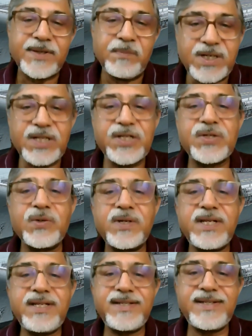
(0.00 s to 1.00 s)
model
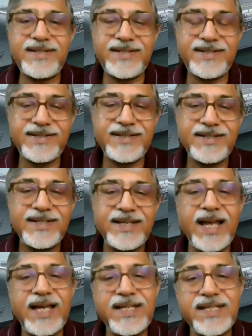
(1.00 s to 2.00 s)
stories,
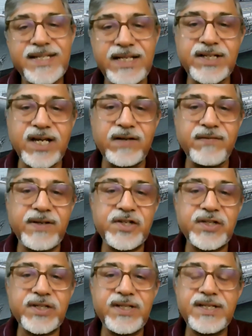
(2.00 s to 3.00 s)
and such
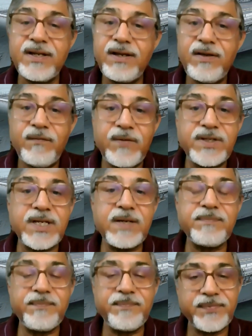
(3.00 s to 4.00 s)
conventions which
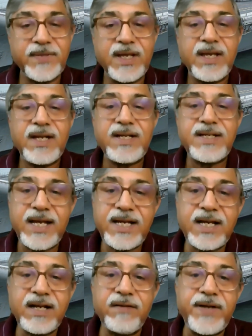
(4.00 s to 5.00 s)
have
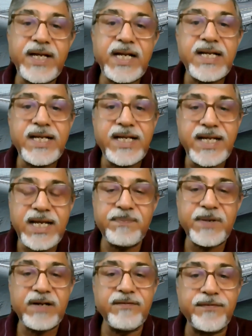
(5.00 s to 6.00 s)
taken a very
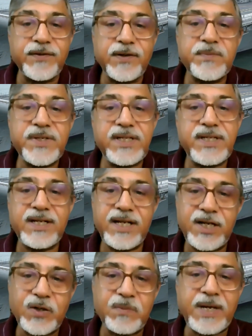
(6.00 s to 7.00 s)
deep and firm seat
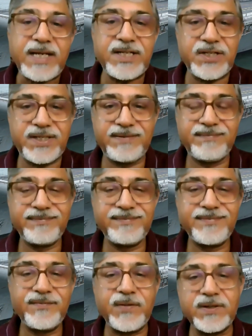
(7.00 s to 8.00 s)
in your minds.
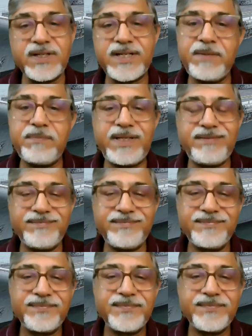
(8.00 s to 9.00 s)
For the time being,
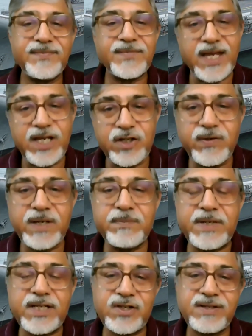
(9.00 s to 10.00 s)
thank you very
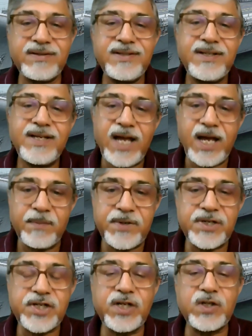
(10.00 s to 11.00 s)
much.
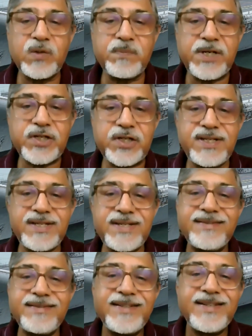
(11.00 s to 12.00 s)
Appreciate your
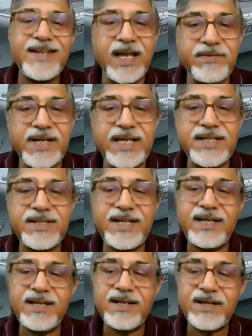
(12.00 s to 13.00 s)
patience. Have a nice
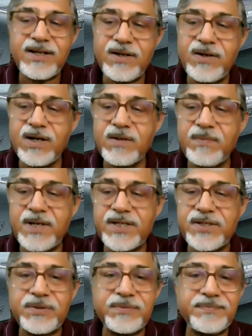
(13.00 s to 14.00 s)
day. God
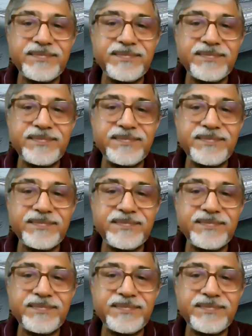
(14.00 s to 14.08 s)
bless you.